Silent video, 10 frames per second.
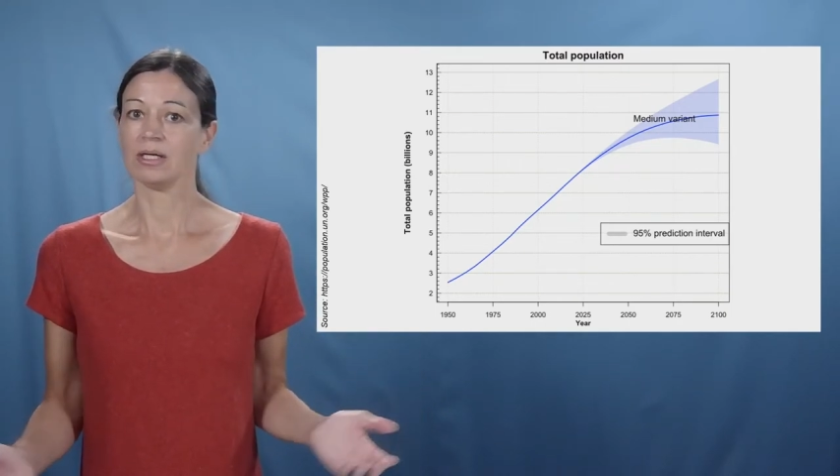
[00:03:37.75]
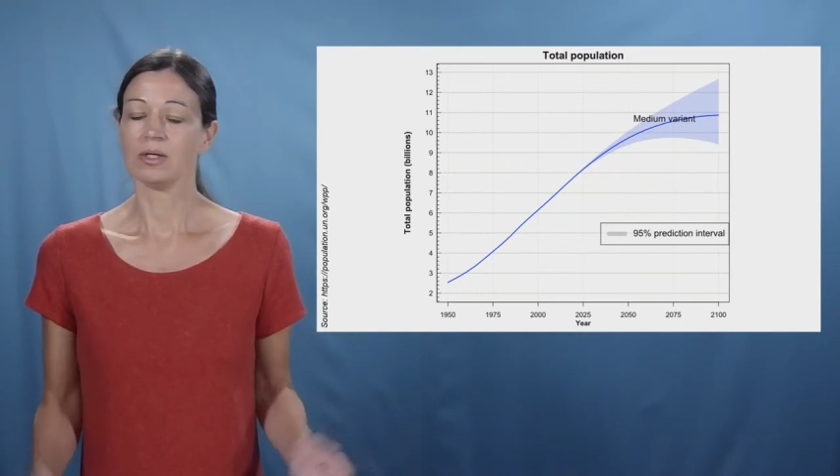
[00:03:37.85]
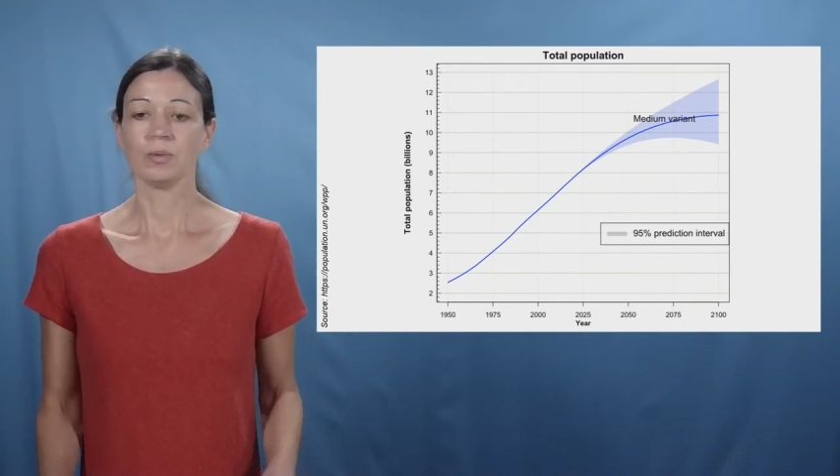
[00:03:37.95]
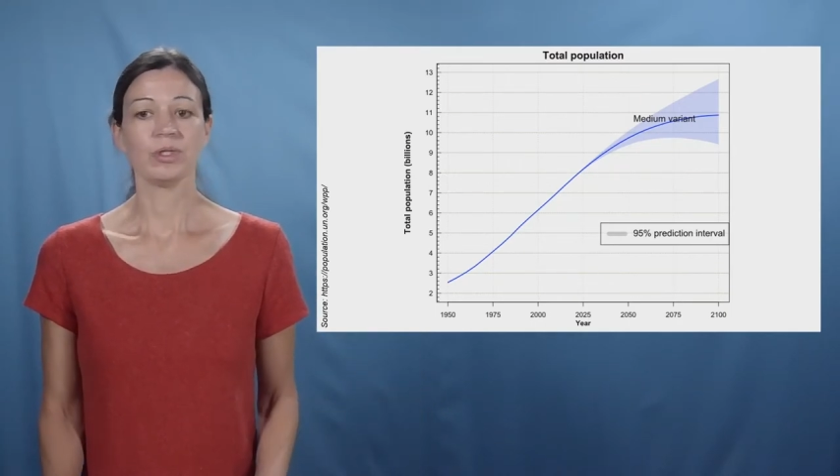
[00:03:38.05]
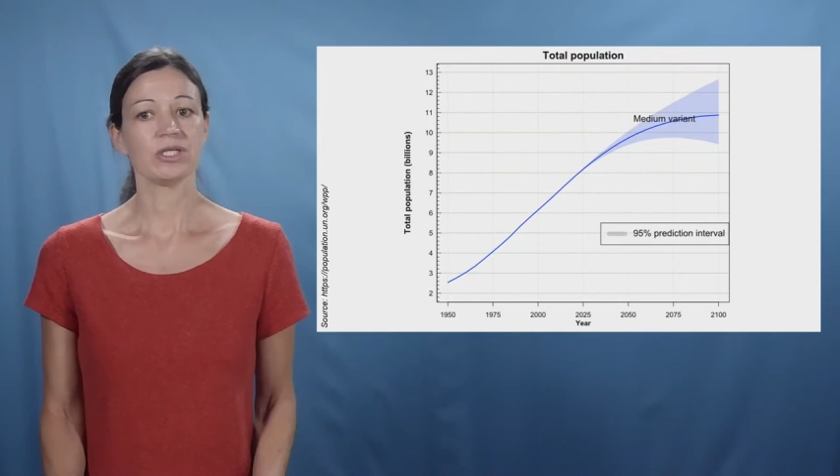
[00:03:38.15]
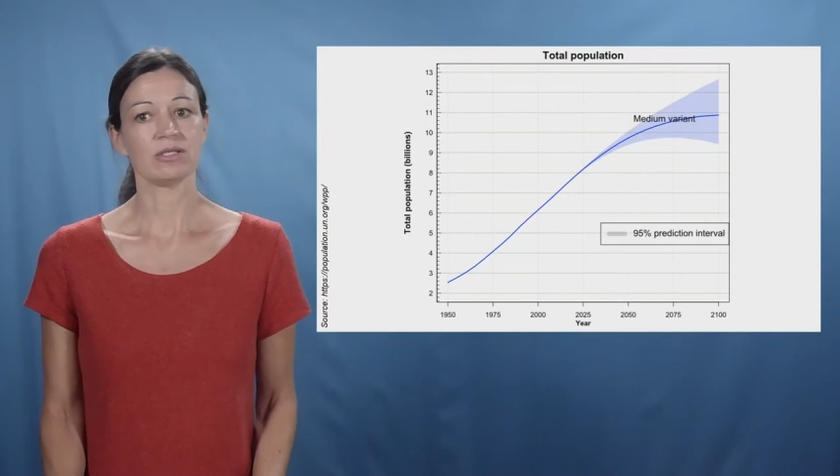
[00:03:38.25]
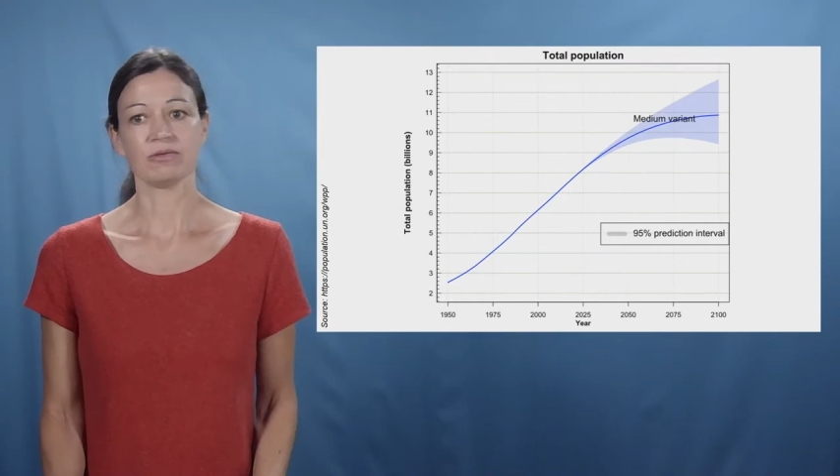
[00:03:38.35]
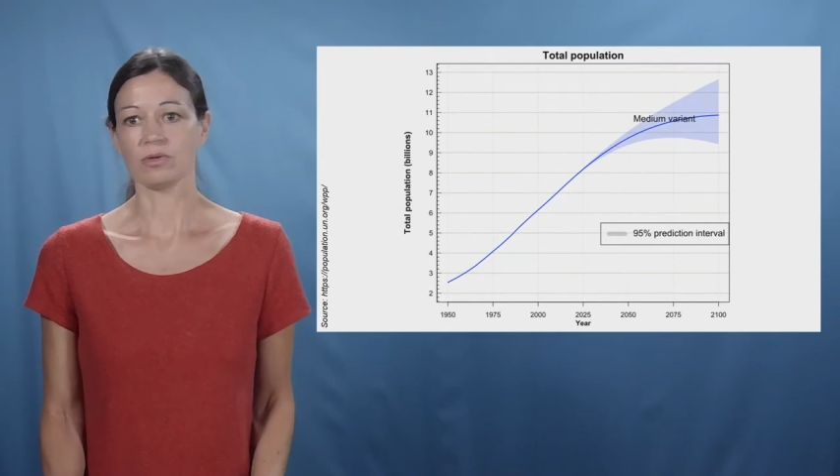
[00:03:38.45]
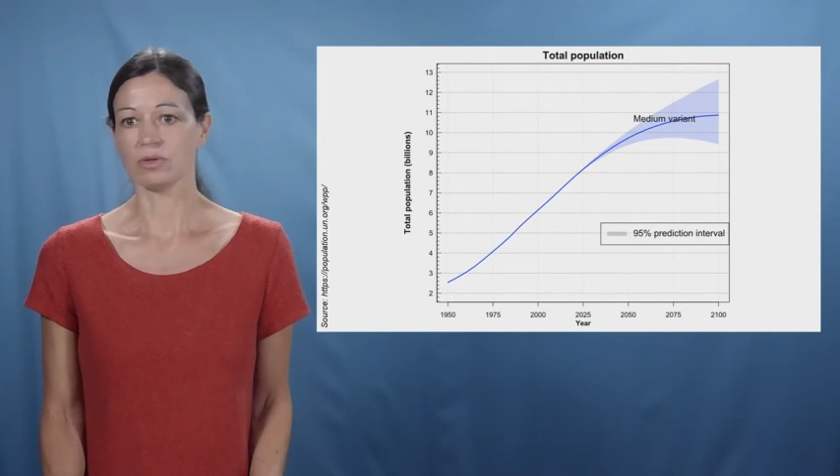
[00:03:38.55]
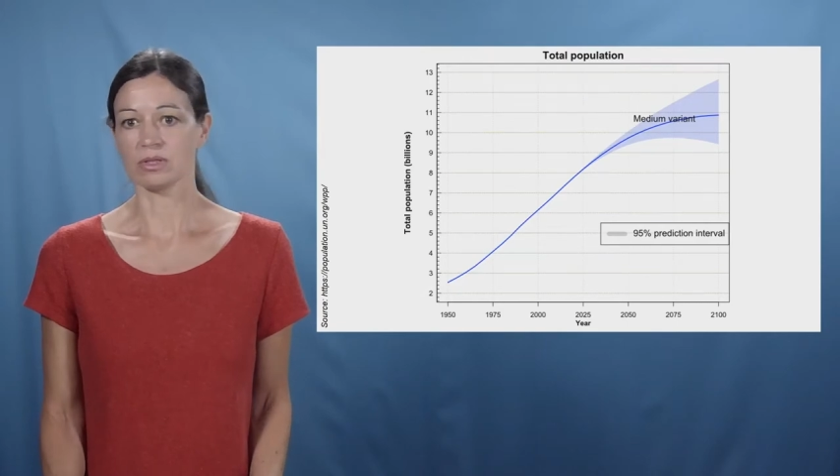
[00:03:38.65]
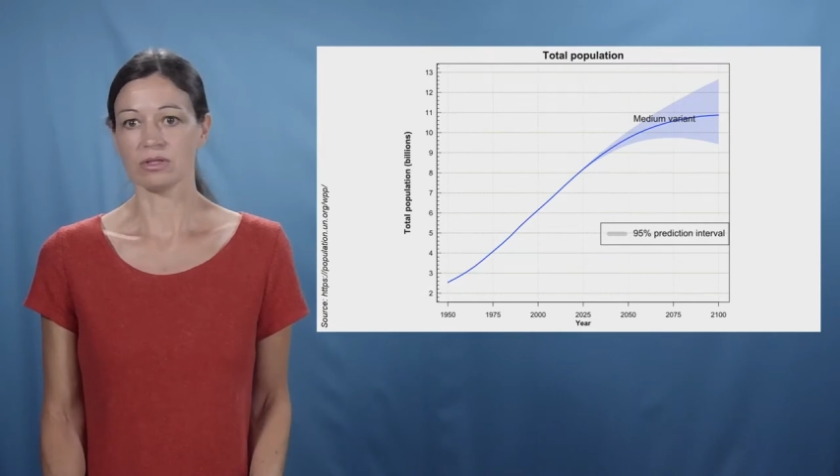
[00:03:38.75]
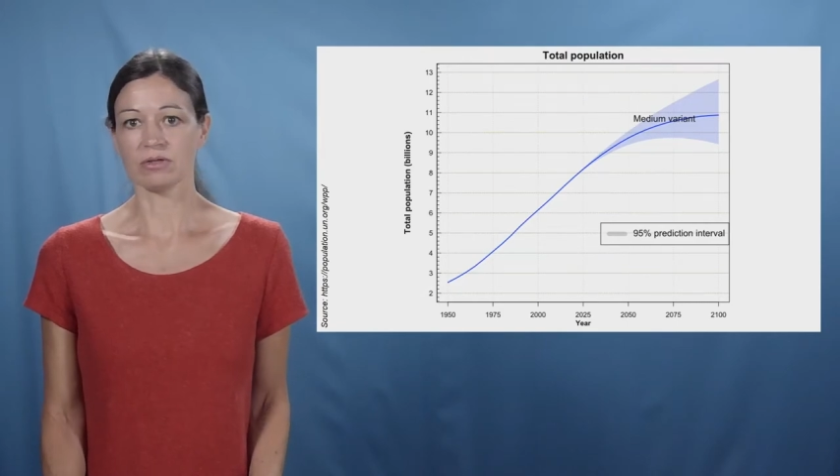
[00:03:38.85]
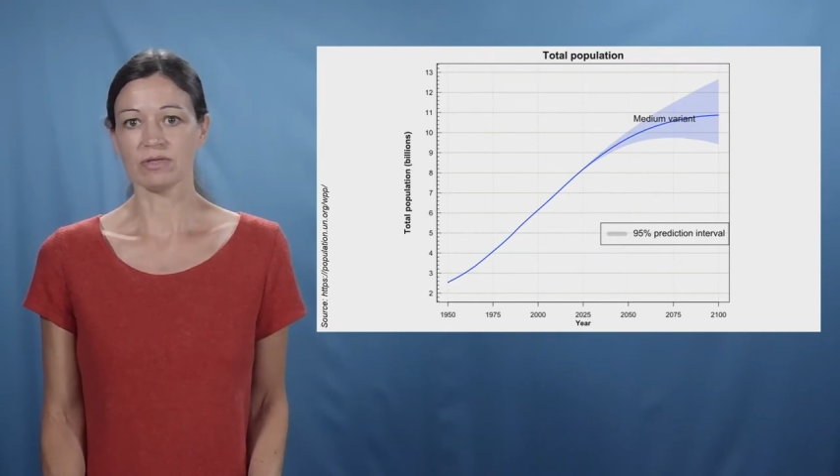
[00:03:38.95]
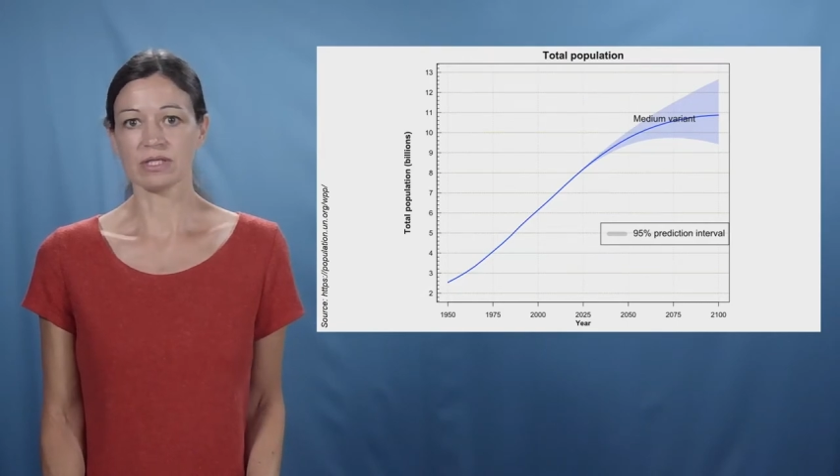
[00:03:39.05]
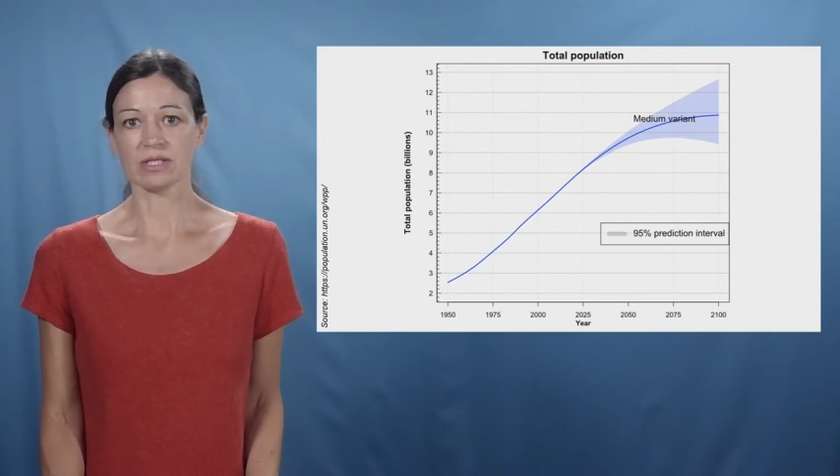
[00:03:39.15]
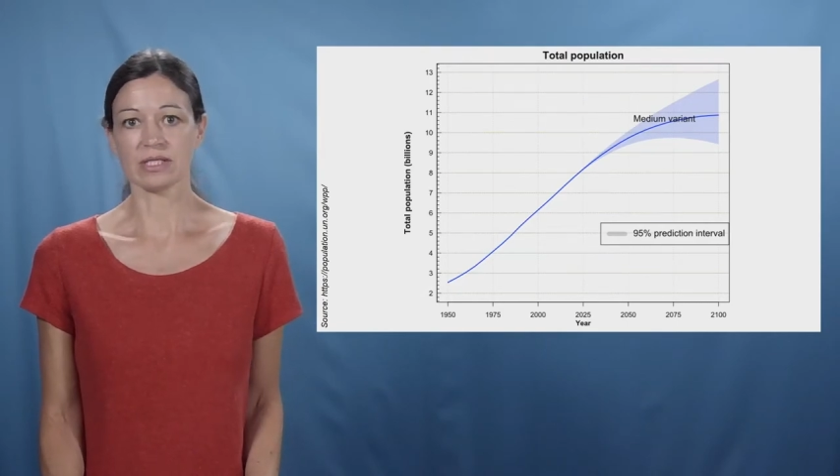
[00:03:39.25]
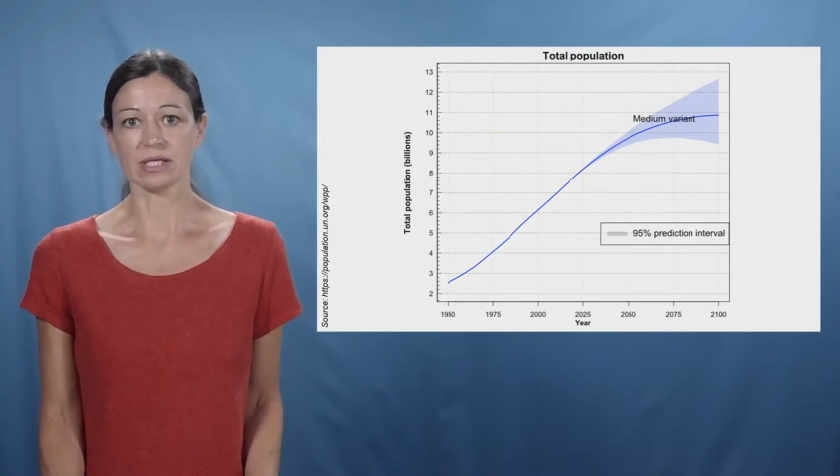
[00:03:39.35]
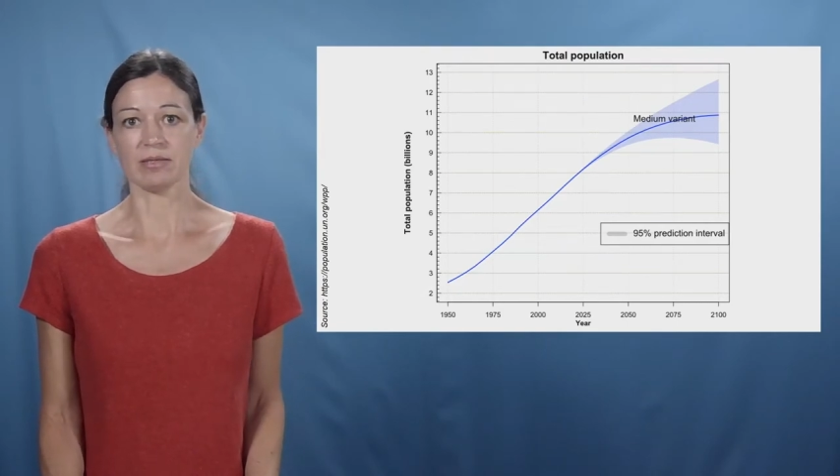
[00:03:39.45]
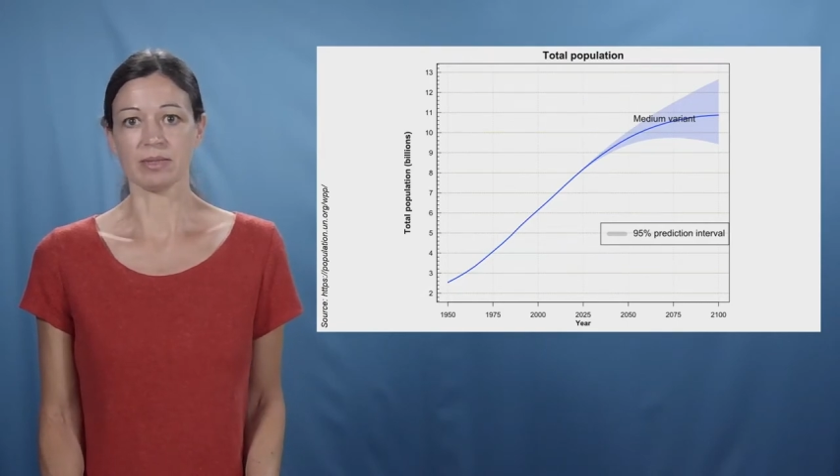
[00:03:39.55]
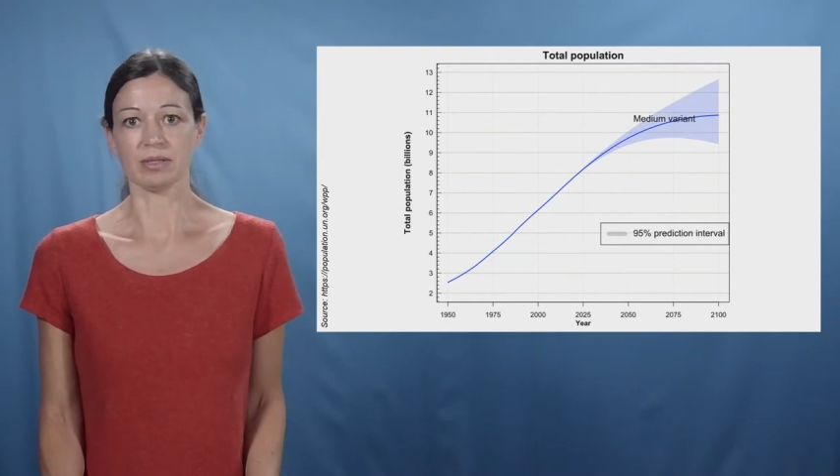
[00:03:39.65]
which is of course not
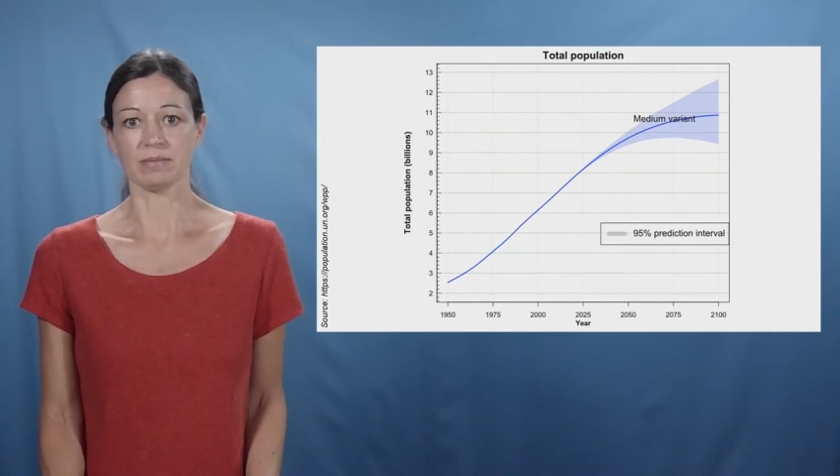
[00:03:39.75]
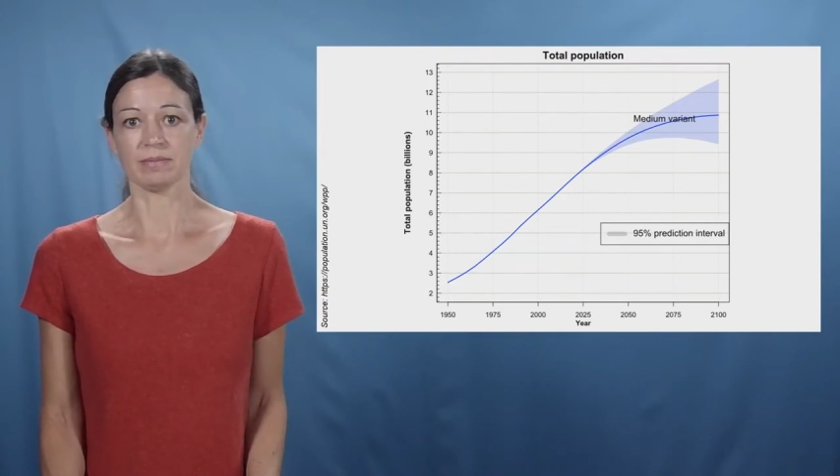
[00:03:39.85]
sustainable.